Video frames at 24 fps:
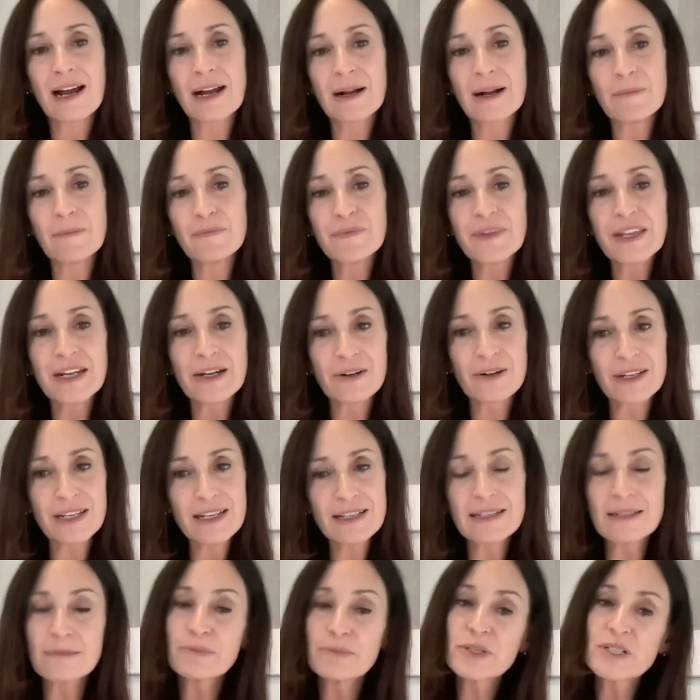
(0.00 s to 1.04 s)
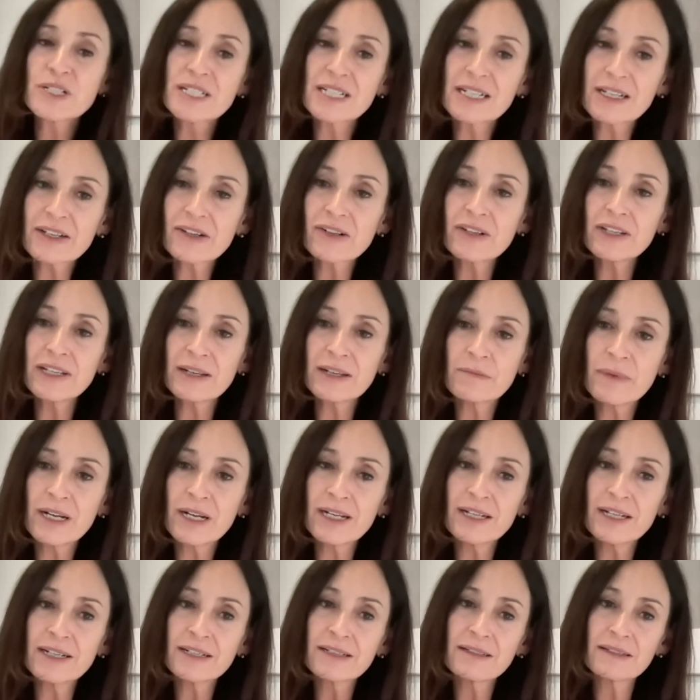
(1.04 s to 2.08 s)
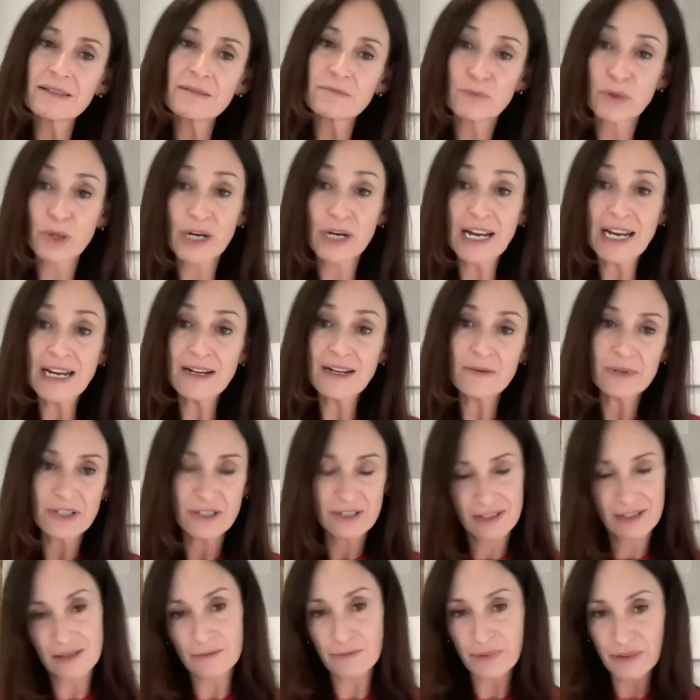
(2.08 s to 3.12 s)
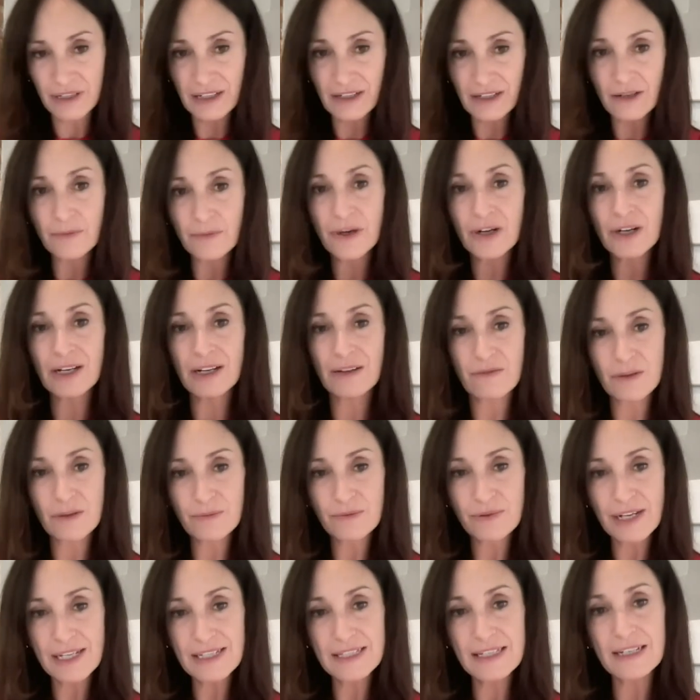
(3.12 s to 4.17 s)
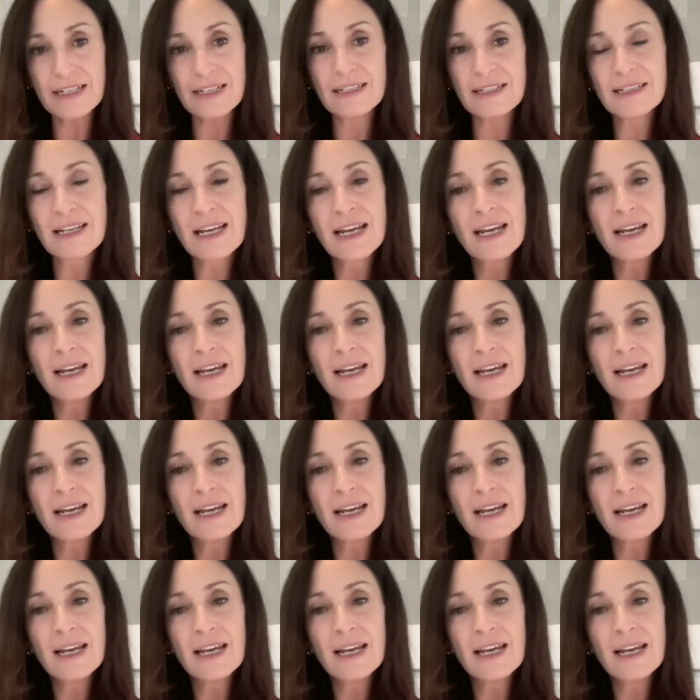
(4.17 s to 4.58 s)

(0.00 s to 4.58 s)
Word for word: Um, there is, and particularly among Morena, which is the political party of the president,